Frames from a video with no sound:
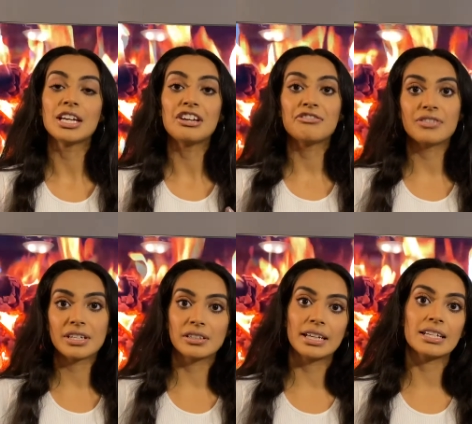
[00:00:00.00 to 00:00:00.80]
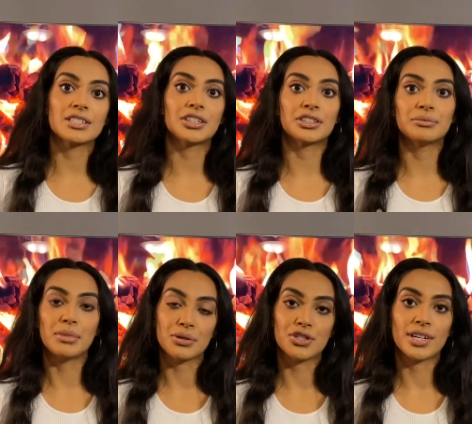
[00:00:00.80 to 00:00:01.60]
feelings and your
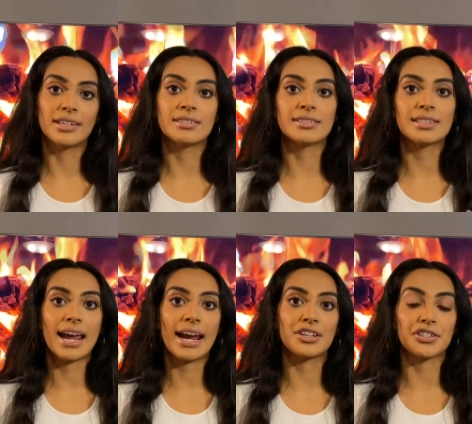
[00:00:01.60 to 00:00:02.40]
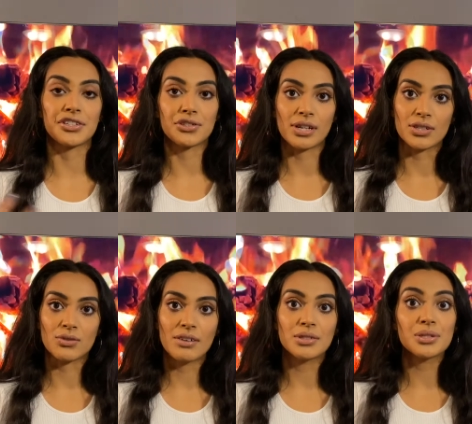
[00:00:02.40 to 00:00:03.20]
emotions and your stress
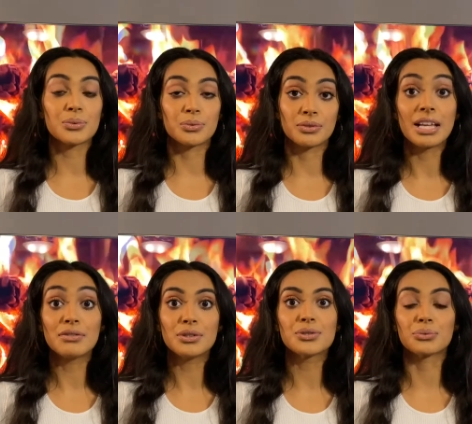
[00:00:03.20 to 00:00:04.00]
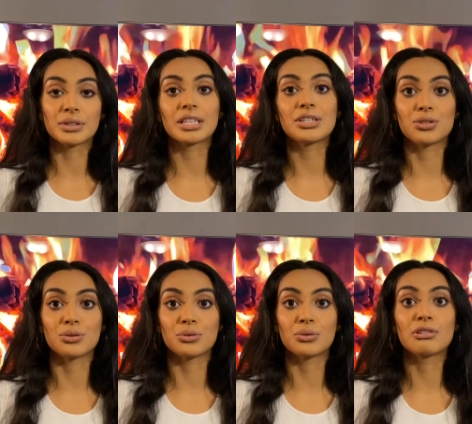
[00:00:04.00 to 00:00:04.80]
levels really
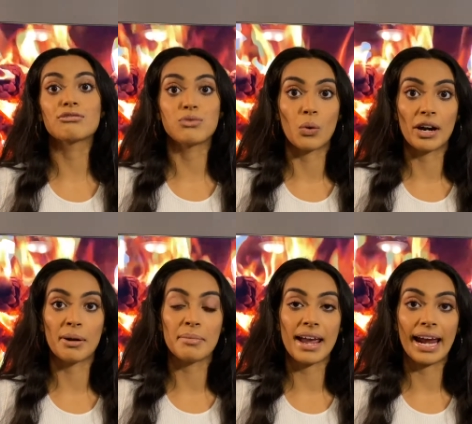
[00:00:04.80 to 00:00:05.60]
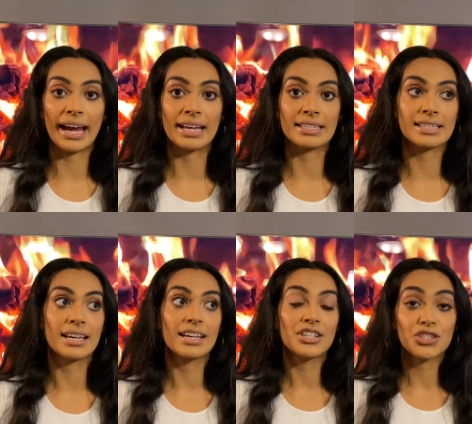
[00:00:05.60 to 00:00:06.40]
do form and
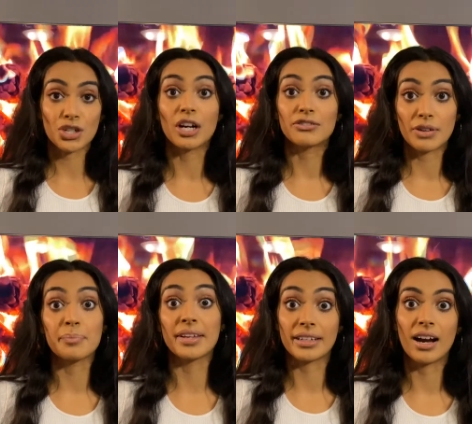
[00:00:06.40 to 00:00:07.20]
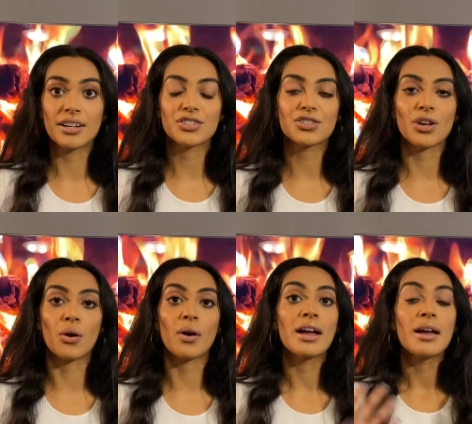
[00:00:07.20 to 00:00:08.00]
start from the gut.
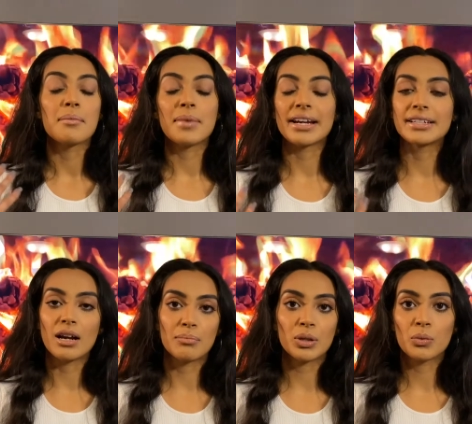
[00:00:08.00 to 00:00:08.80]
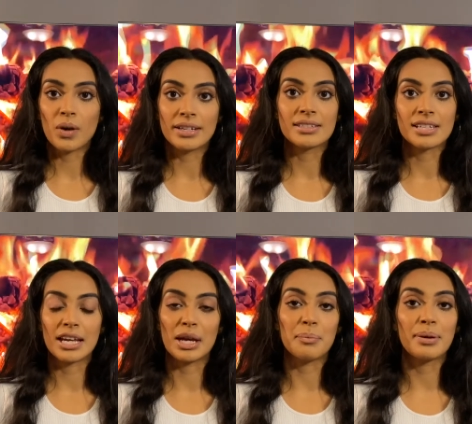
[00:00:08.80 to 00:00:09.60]
So my number one tip,